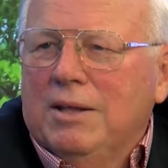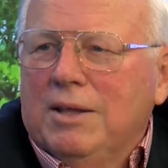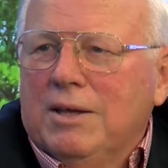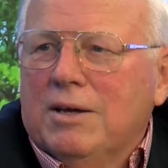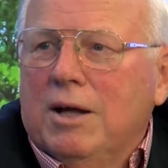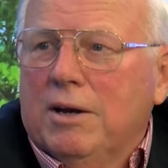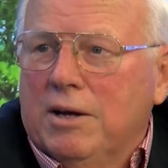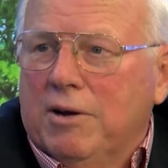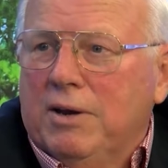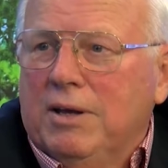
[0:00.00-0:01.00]
the
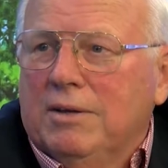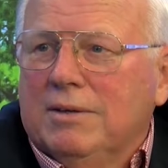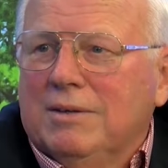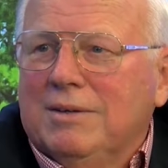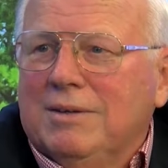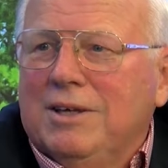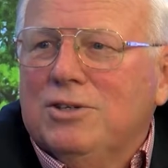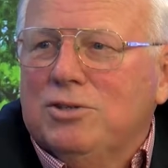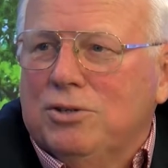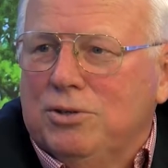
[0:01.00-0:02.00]
Culinary
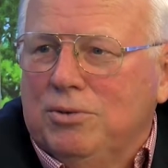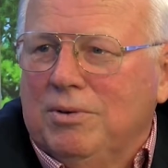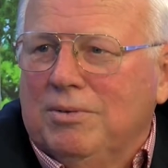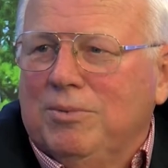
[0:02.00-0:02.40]
Institute,